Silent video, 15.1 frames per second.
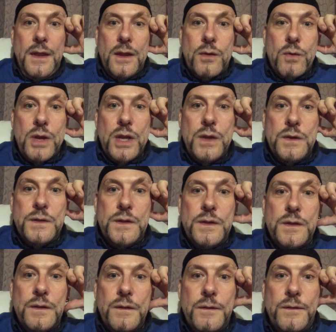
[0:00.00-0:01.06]
great
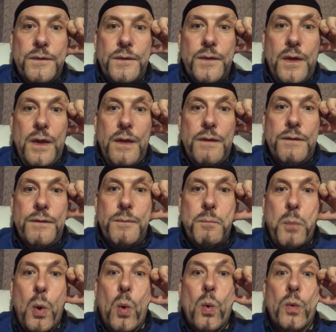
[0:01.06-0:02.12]
users of
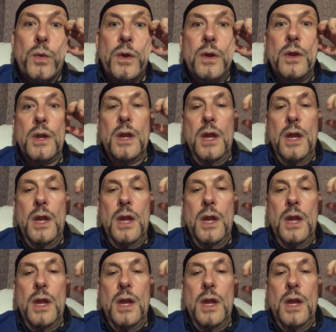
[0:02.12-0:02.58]
porn,